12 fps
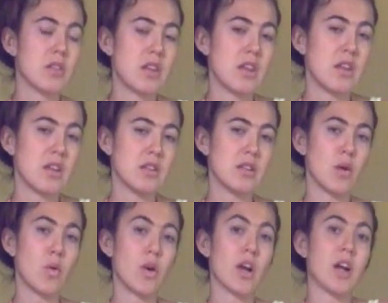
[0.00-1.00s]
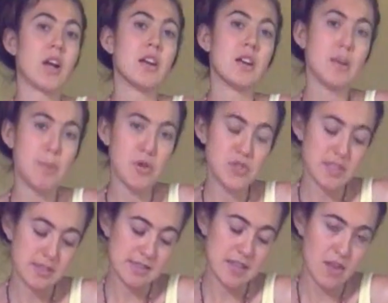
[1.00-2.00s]
the lower
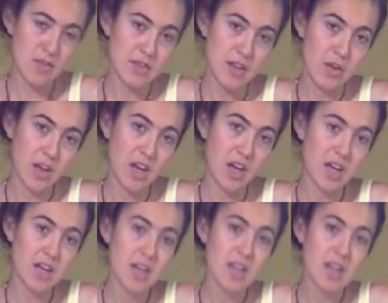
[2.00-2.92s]
emotions that I feel down here,